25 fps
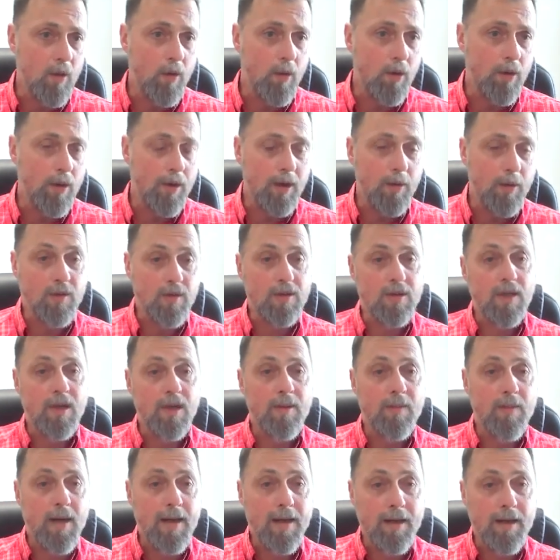or it was
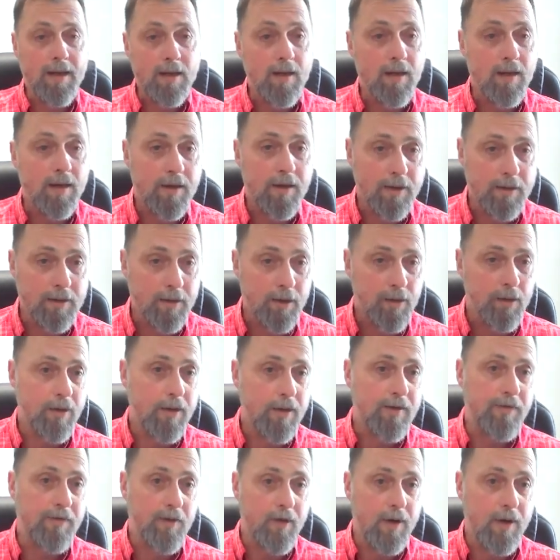done by an attorney